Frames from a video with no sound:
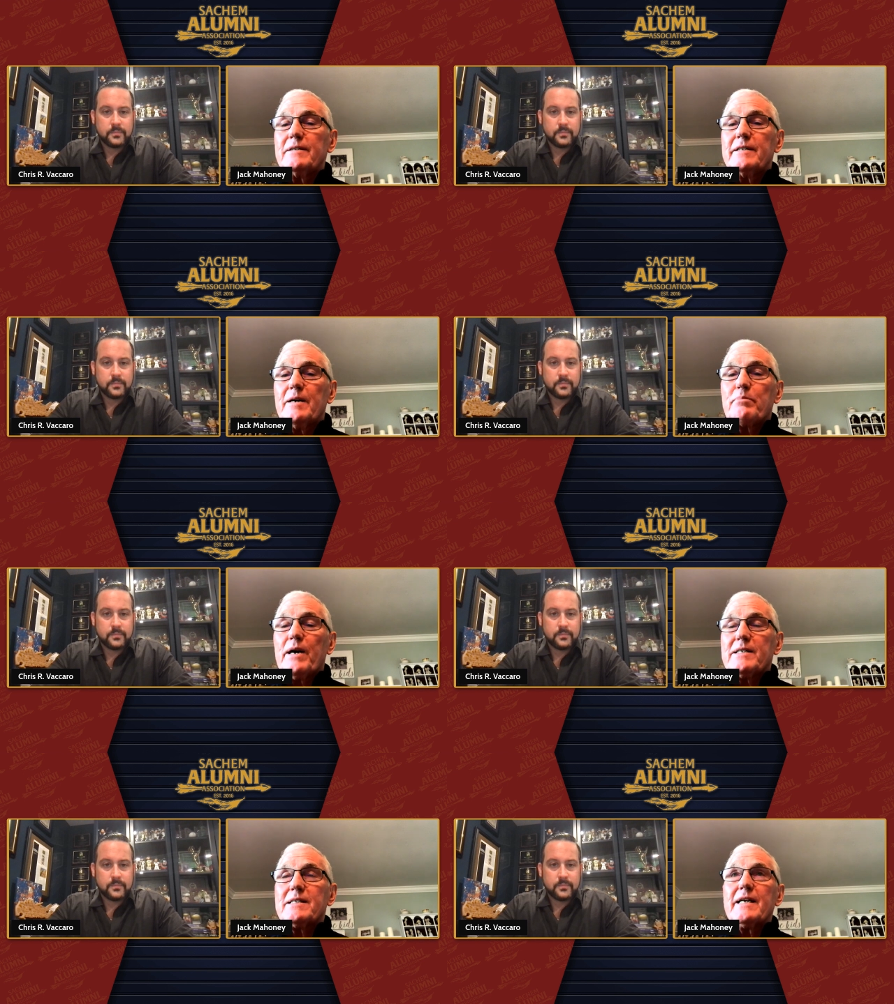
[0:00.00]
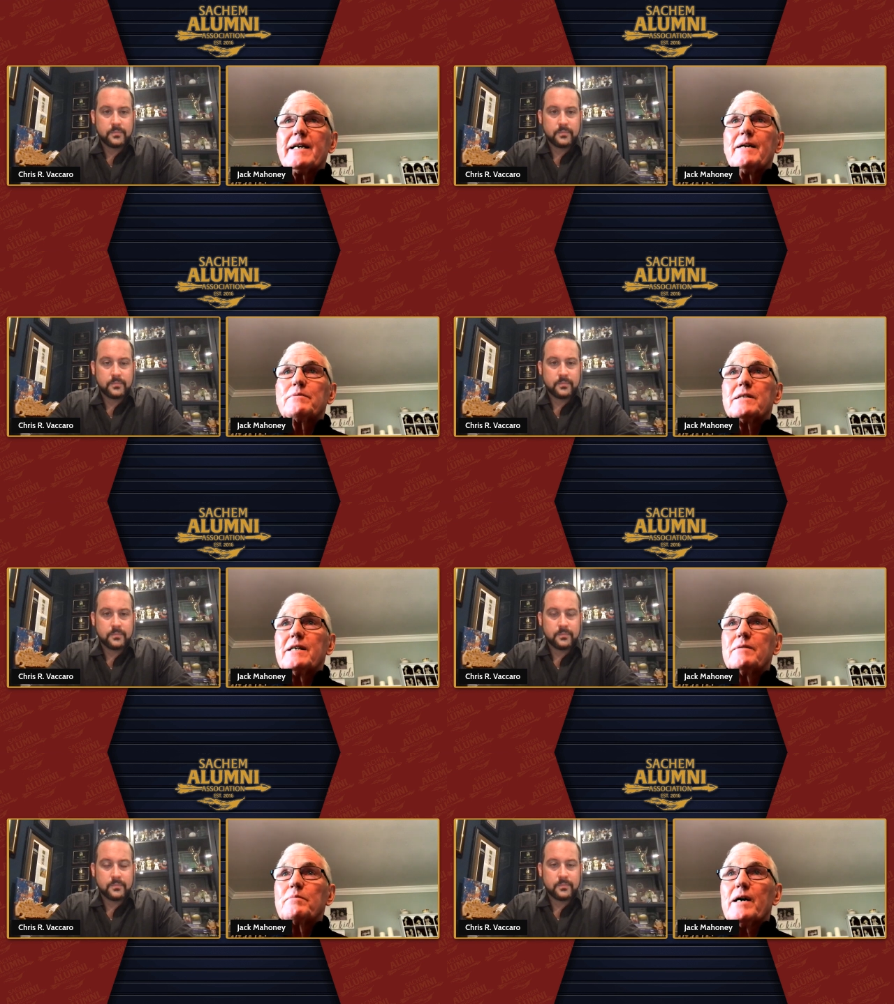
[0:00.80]
Speaker 1: the Empire State Games
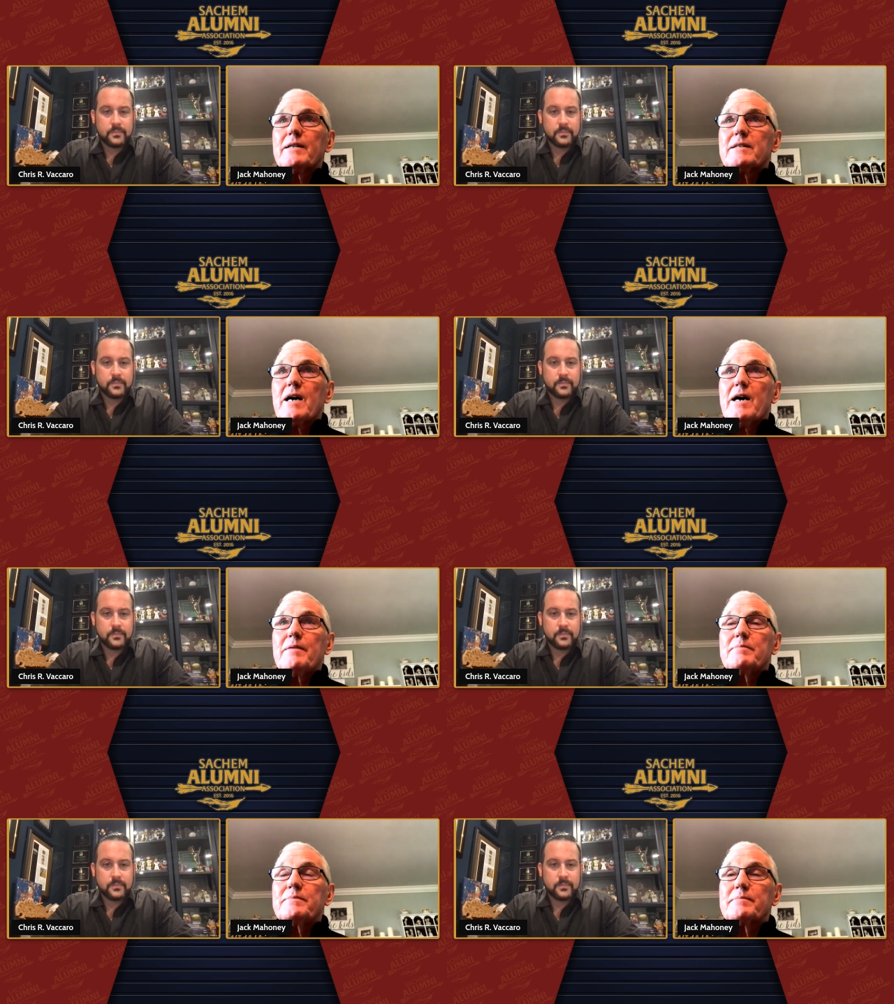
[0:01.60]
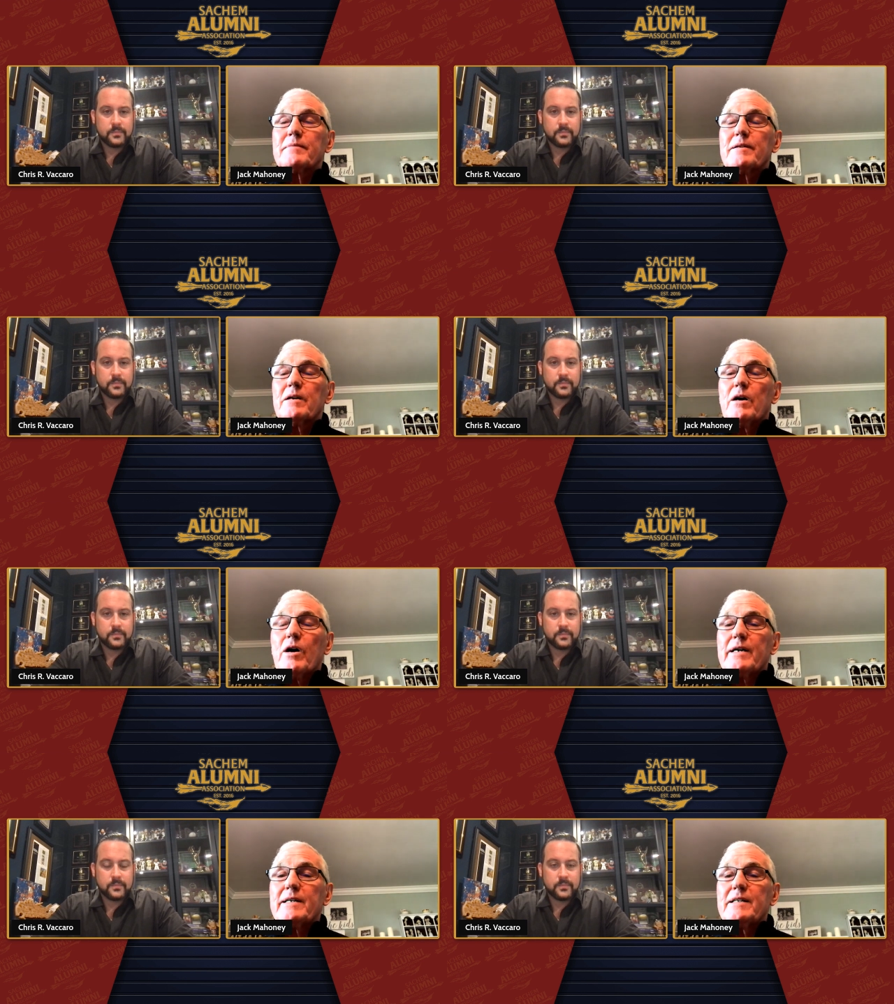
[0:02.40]
team by the time
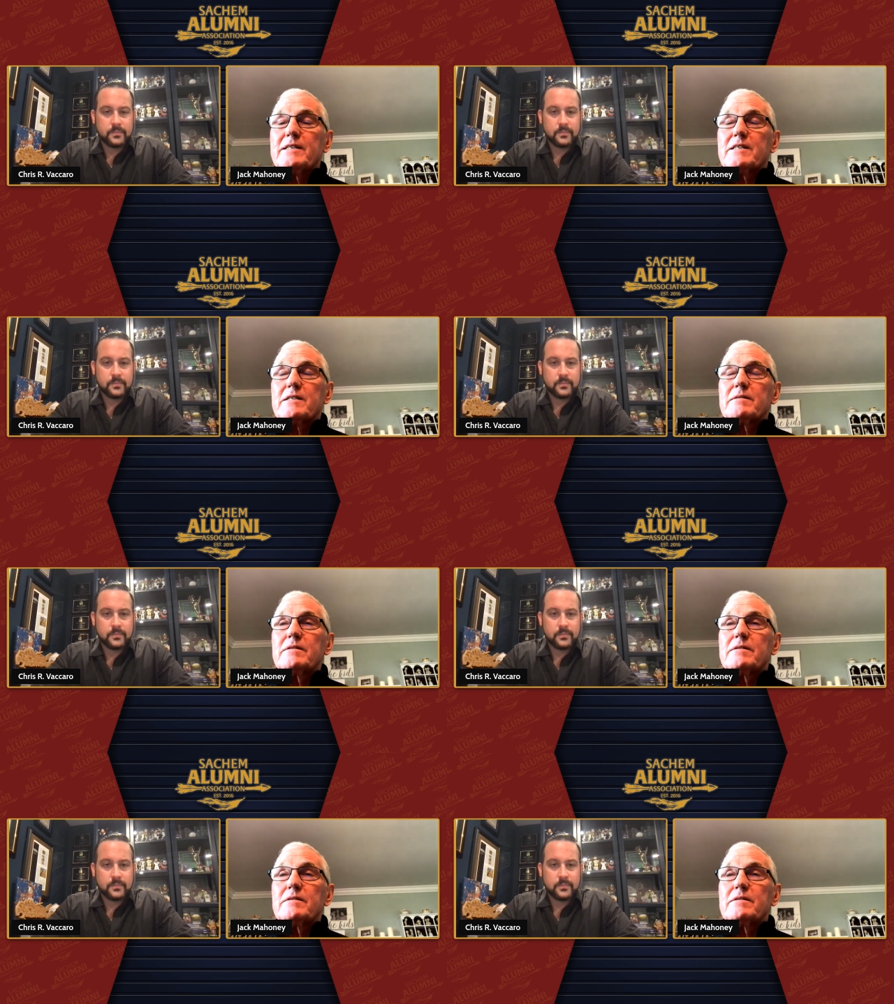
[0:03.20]
our kids,